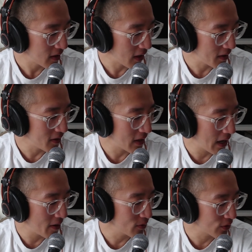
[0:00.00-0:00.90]
And they're
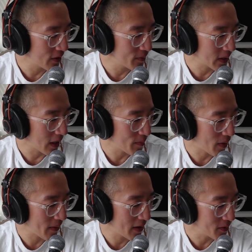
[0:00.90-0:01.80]
now trying to be
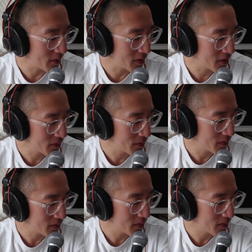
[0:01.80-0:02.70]
K-pop idols.
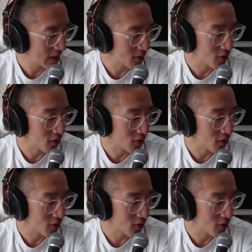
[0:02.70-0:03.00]
That's